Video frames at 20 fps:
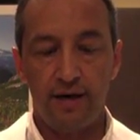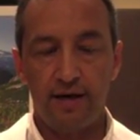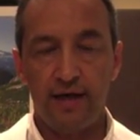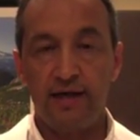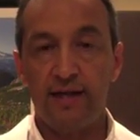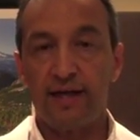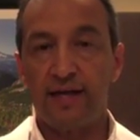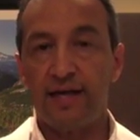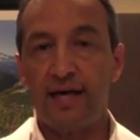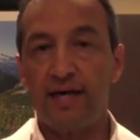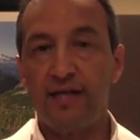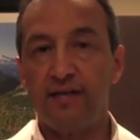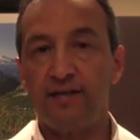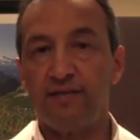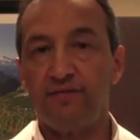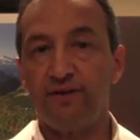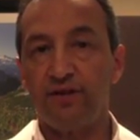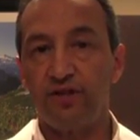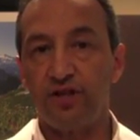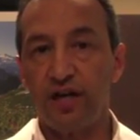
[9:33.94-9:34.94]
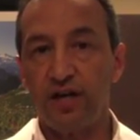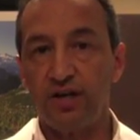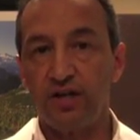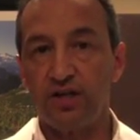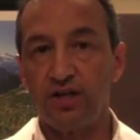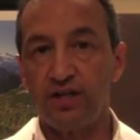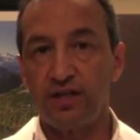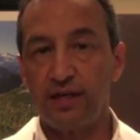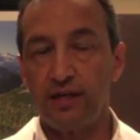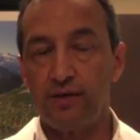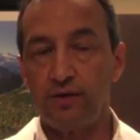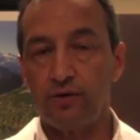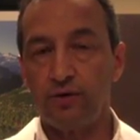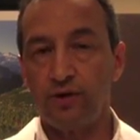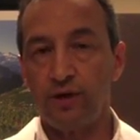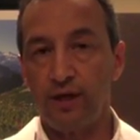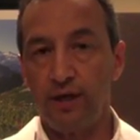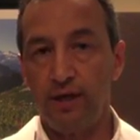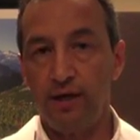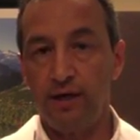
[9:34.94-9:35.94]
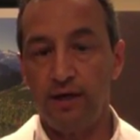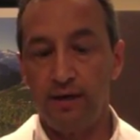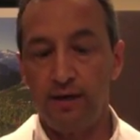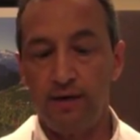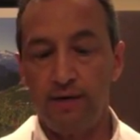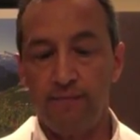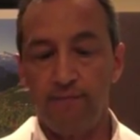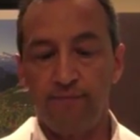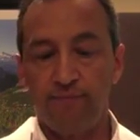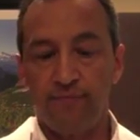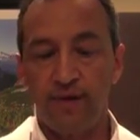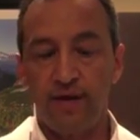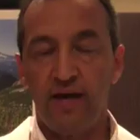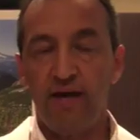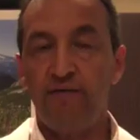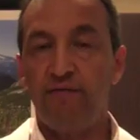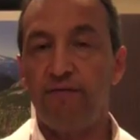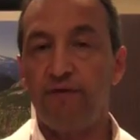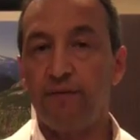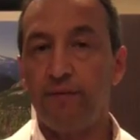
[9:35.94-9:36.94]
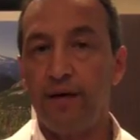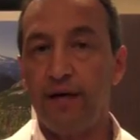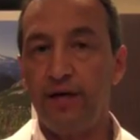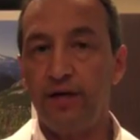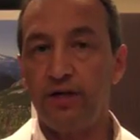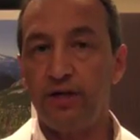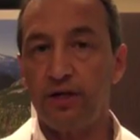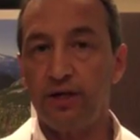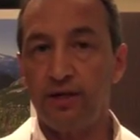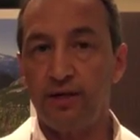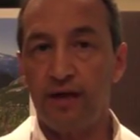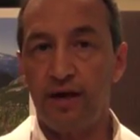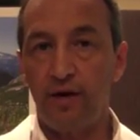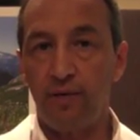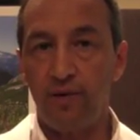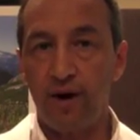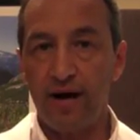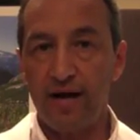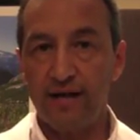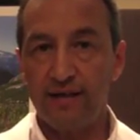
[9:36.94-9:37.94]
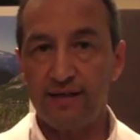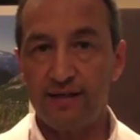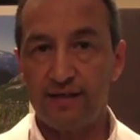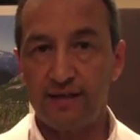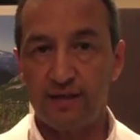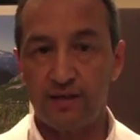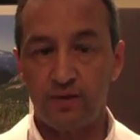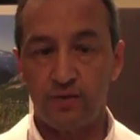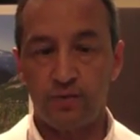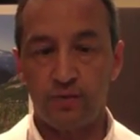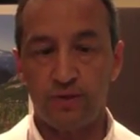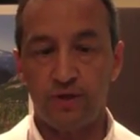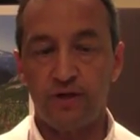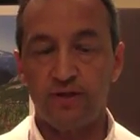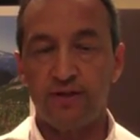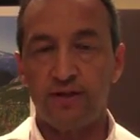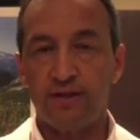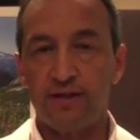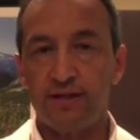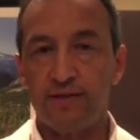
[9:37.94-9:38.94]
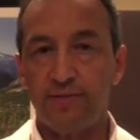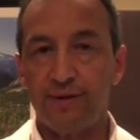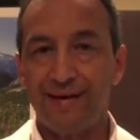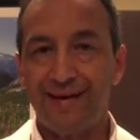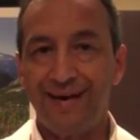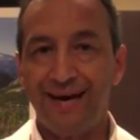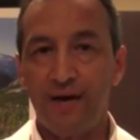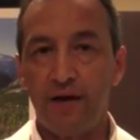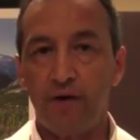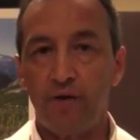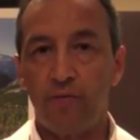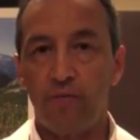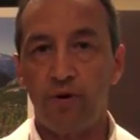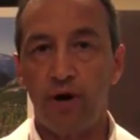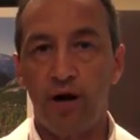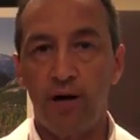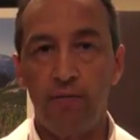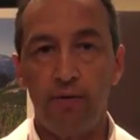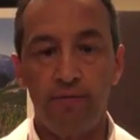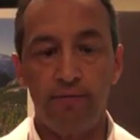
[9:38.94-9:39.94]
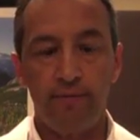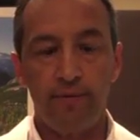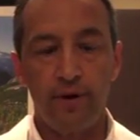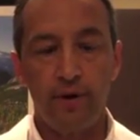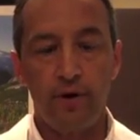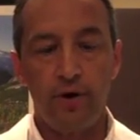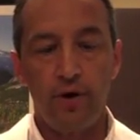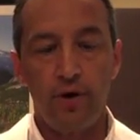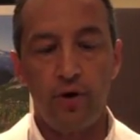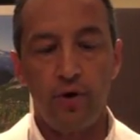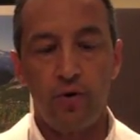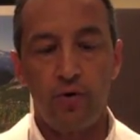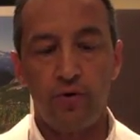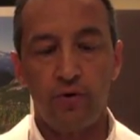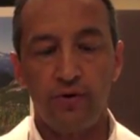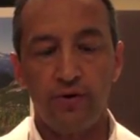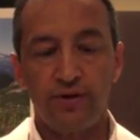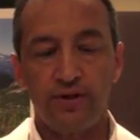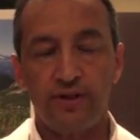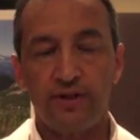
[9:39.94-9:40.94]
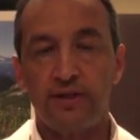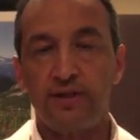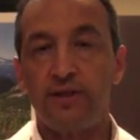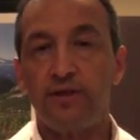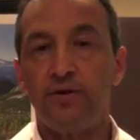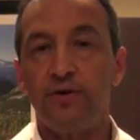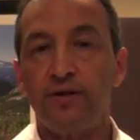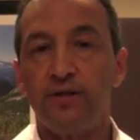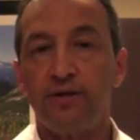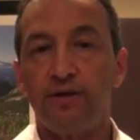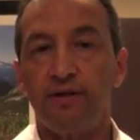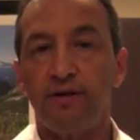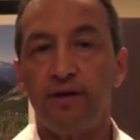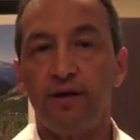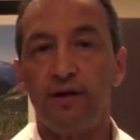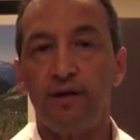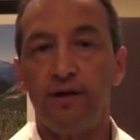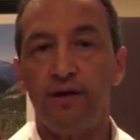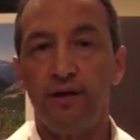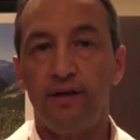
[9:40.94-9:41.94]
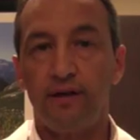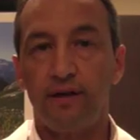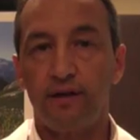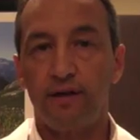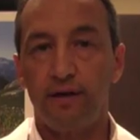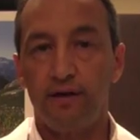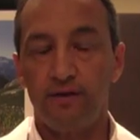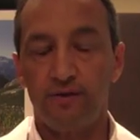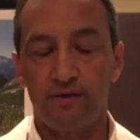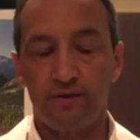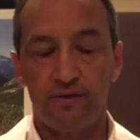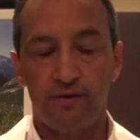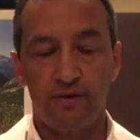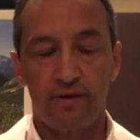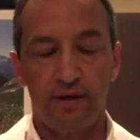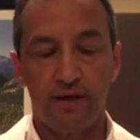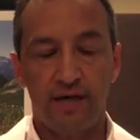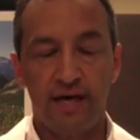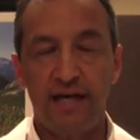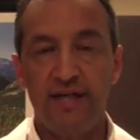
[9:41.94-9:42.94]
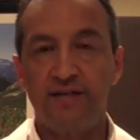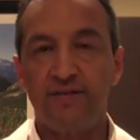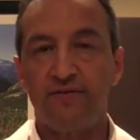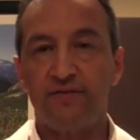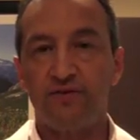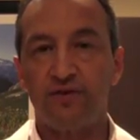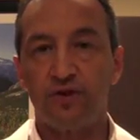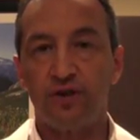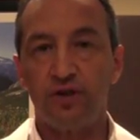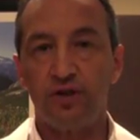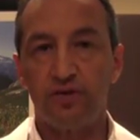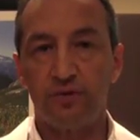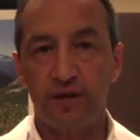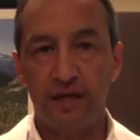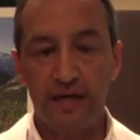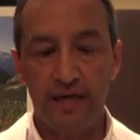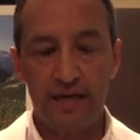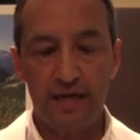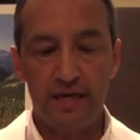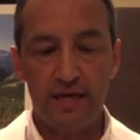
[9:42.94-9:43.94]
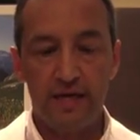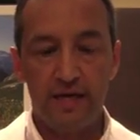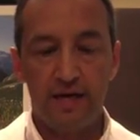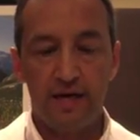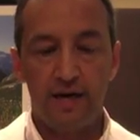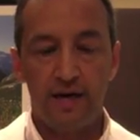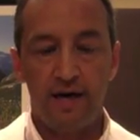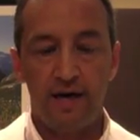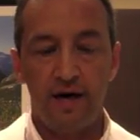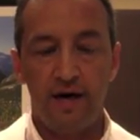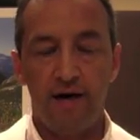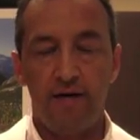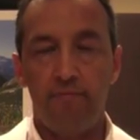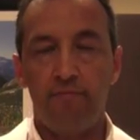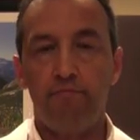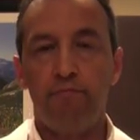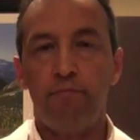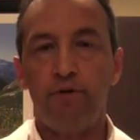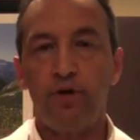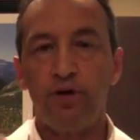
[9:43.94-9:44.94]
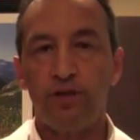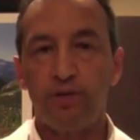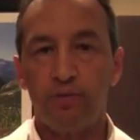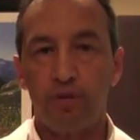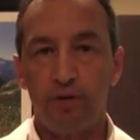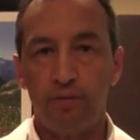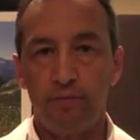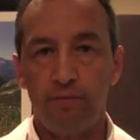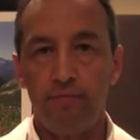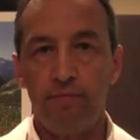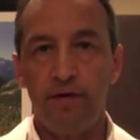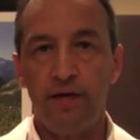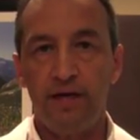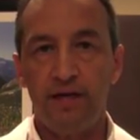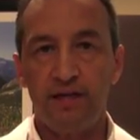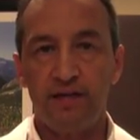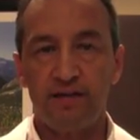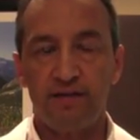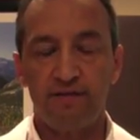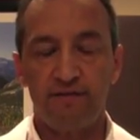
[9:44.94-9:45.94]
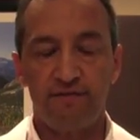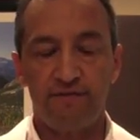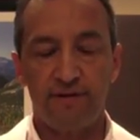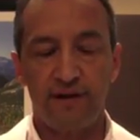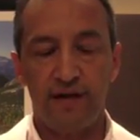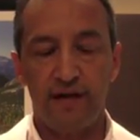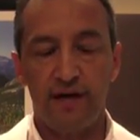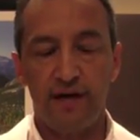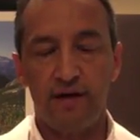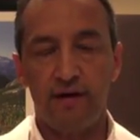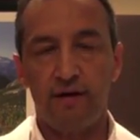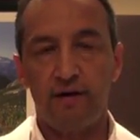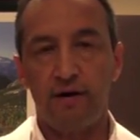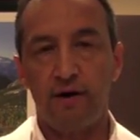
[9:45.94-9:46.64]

in the case of injections, either the inflammation that arises as a result of this mechanical problem, or in a series, in a case of surgery, multiple means of